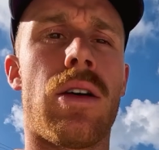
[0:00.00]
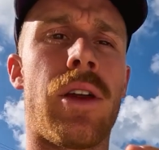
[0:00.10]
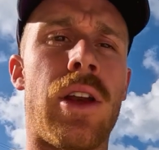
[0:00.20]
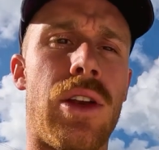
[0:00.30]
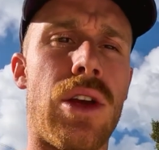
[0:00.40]

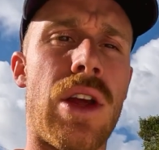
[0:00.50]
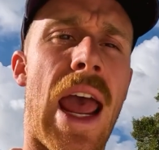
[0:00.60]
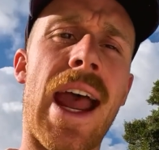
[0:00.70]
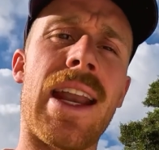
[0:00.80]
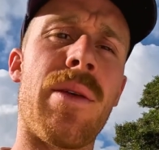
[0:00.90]
I'm gonna
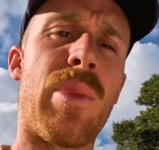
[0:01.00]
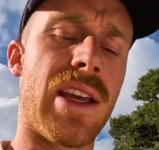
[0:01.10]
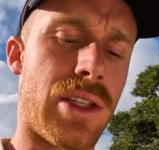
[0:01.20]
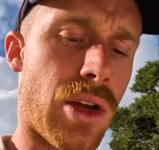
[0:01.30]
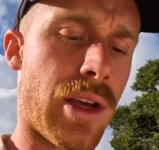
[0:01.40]
do 18
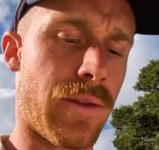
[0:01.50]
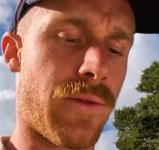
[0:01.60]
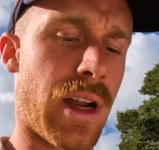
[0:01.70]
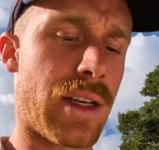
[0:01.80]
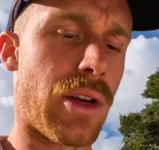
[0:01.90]
PSI in the
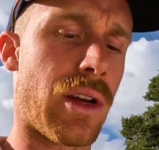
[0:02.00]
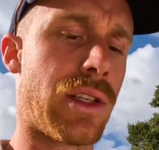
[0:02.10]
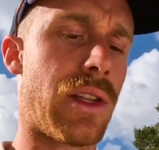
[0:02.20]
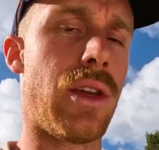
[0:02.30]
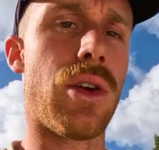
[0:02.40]
front
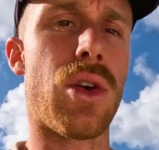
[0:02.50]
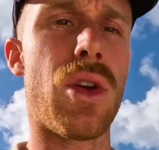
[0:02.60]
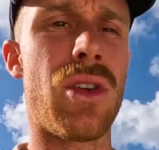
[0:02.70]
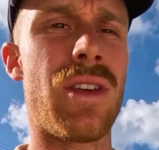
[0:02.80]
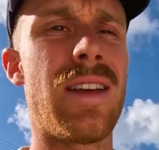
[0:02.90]
tires of the
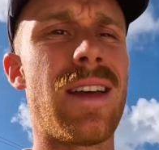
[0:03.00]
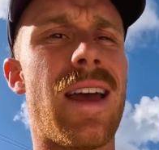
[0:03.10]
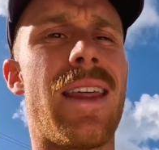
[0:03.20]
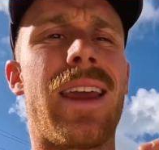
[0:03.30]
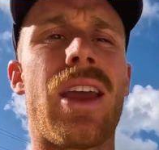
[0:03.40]
ute,
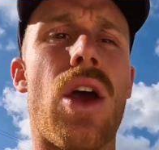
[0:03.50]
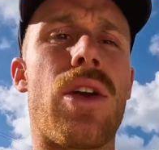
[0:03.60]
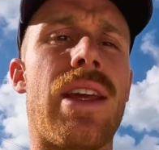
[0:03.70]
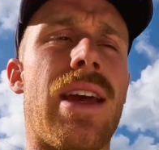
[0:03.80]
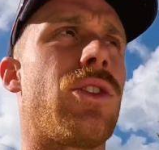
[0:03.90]
and then
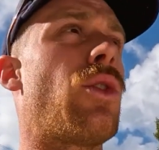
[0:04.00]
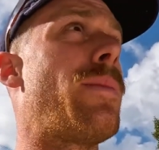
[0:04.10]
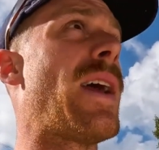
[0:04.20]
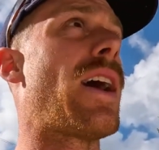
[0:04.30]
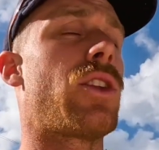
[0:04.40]
go down to
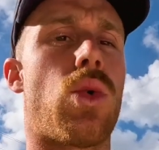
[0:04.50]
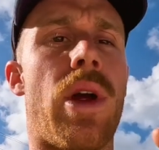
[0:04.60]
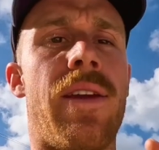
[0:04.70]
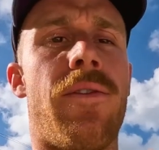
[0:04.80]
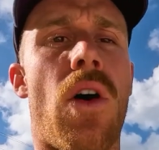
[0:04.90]
about
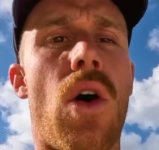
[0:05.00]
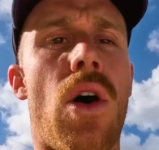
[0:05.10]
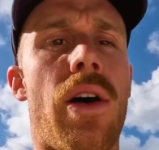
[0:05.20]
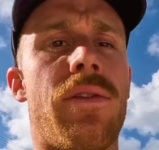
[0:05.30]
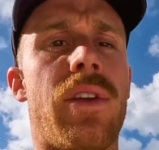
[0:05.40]

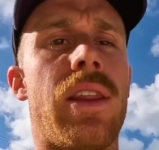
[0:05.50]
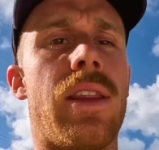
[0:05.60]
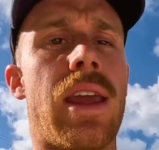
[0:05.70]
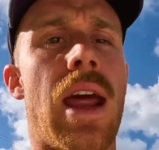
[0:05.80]
25 in the